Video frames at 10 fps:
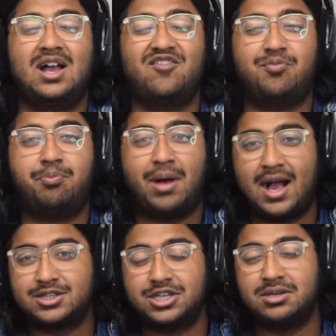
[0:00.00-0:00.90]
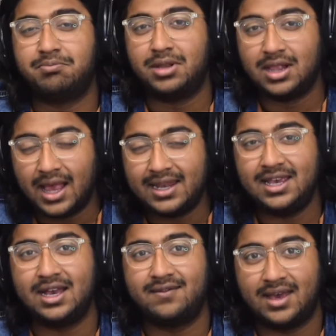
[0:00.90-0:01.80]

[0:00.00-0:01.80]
of botching plenty of